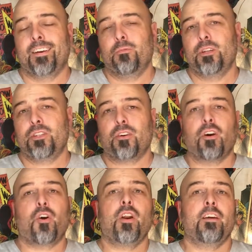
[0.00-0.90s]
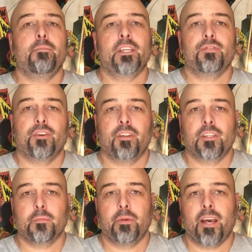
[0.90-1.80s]
which I kind of have mixed
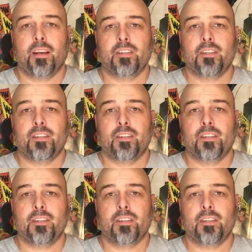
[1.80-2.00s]
feelings about,